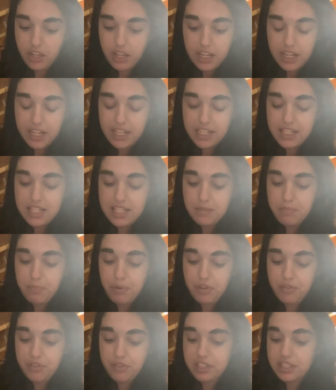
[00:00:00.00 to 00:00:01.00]
It is
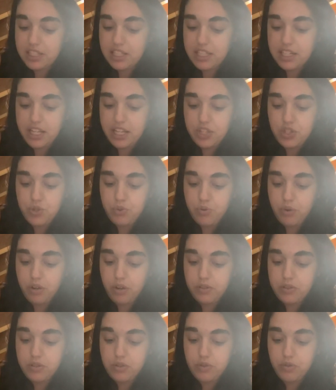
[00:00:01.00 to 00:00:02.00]
perfectly
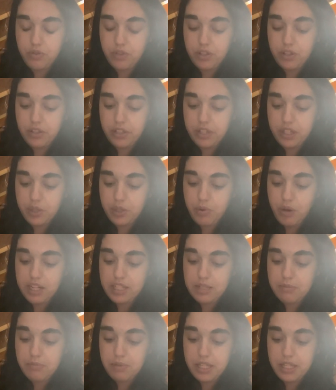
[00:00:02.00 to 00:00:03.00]
natural to feel
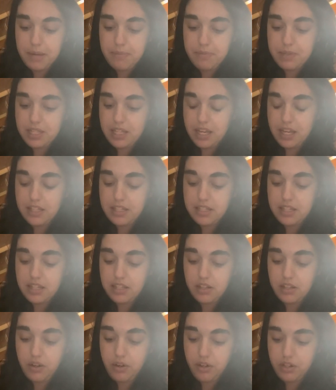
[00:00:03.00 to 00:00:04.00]
incredibly upset
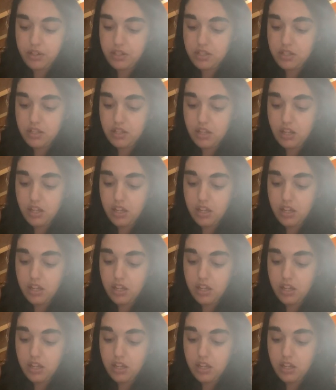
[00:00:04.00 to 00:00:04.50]
and hurt.